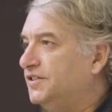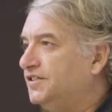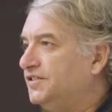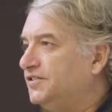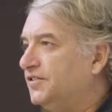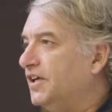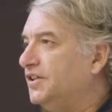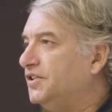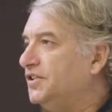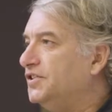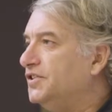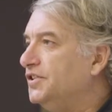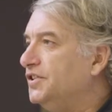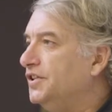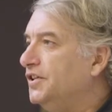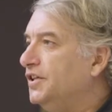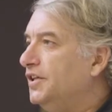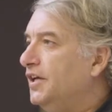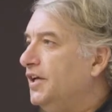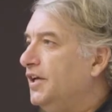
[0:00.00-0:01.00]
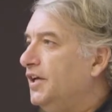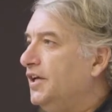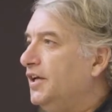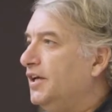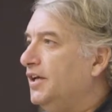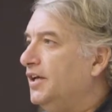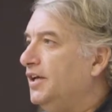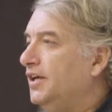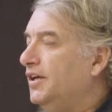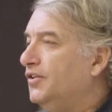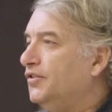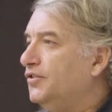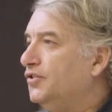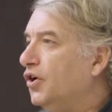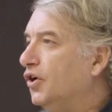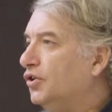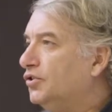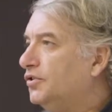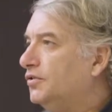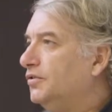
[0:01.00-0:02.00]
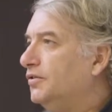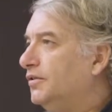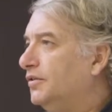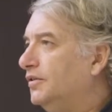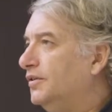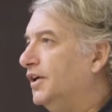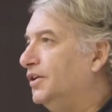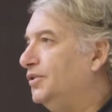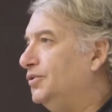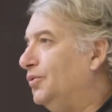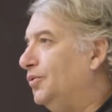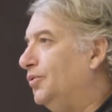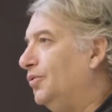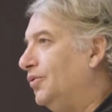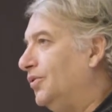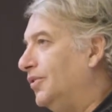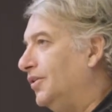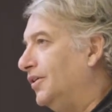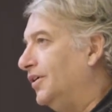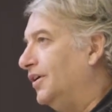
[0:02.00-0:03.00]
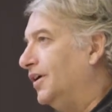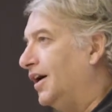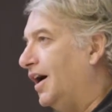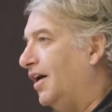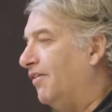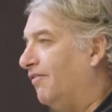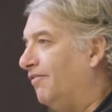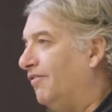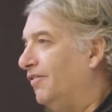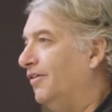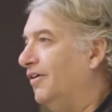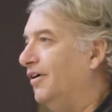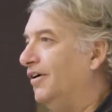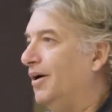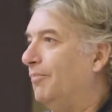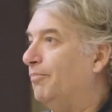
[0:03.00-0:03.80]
strategy is not that you have a